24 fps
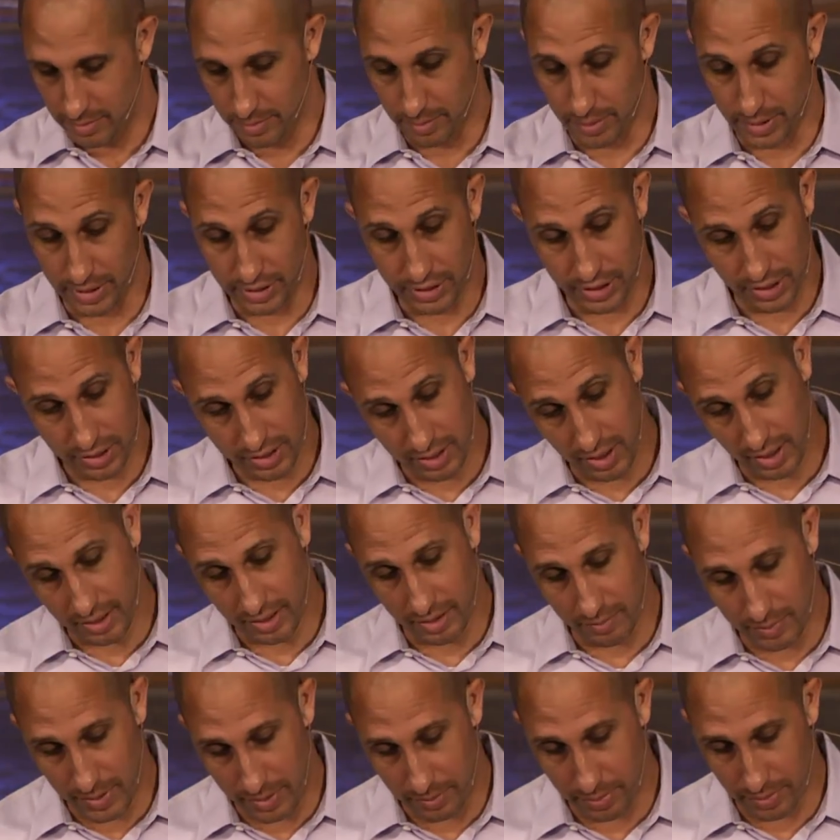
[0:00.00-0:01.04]
But just like
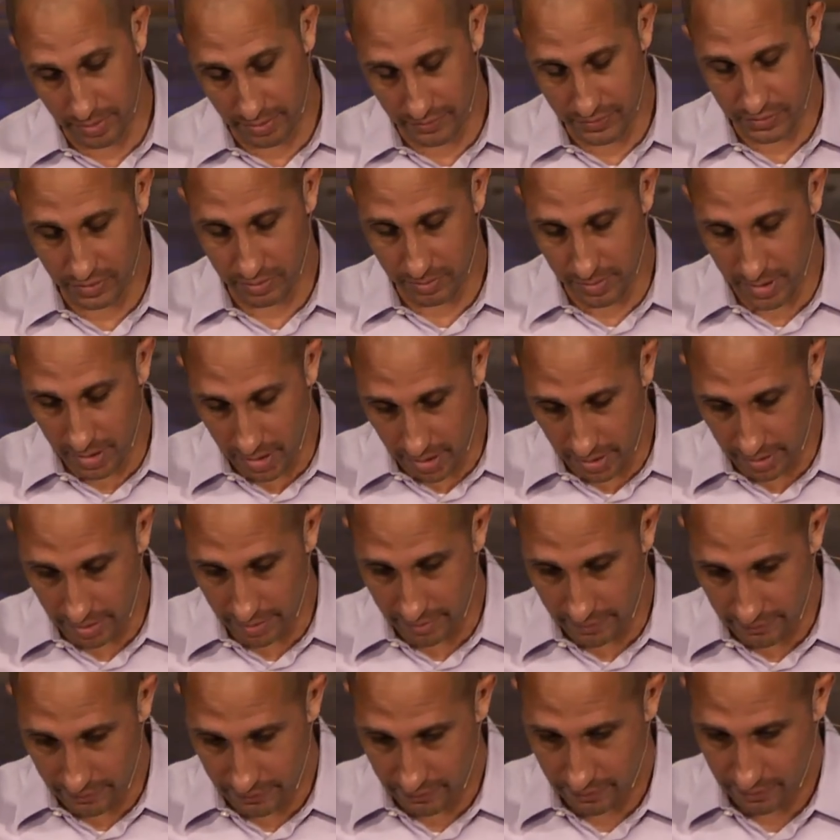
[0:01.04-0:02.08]
the people of Samaria,
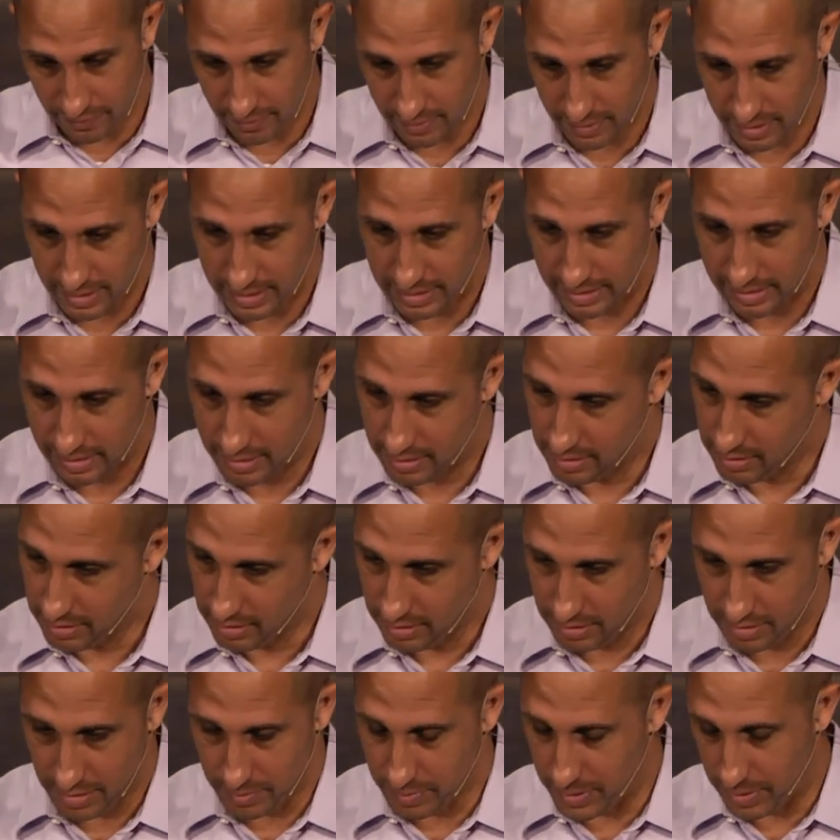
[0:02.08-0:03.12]

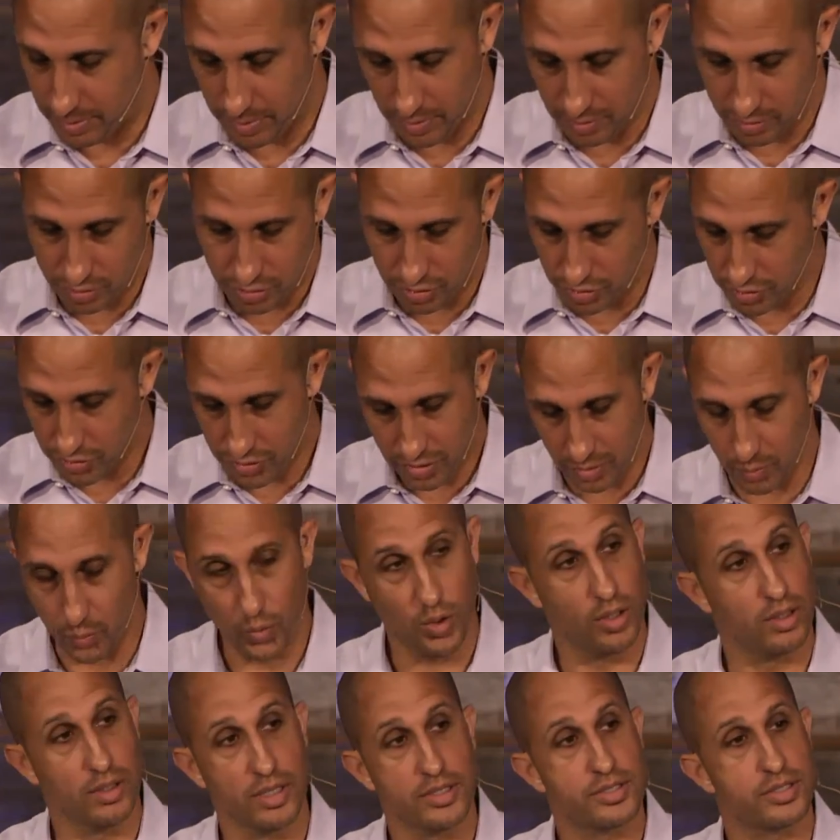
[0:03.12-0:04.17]
the people of Jerusalem
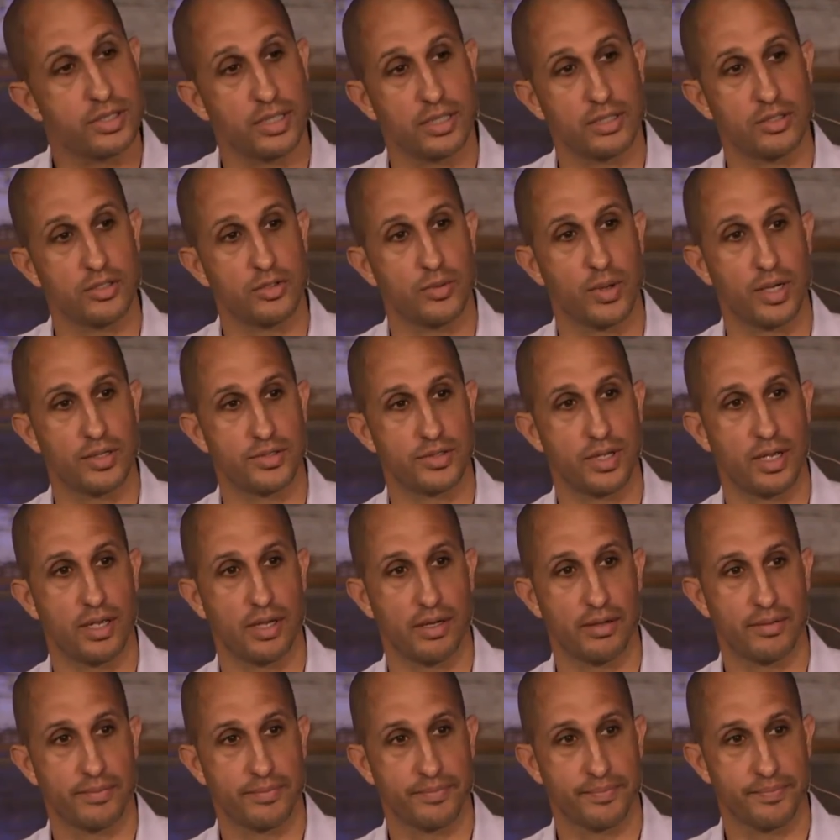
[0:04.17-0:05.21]
weren't listening to
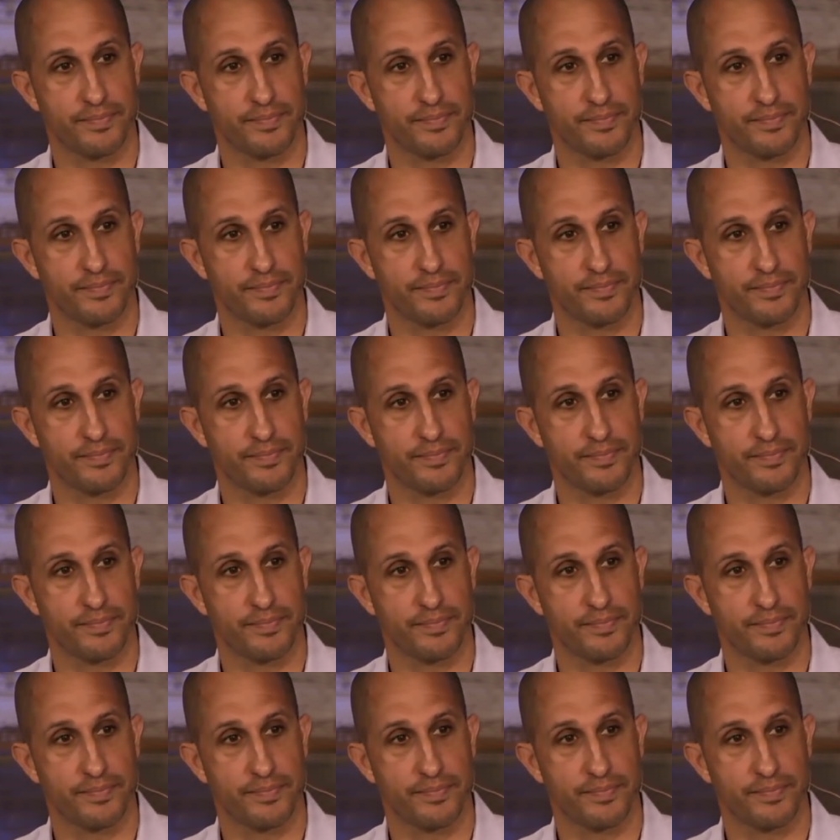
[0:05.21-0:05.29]
Isaiah.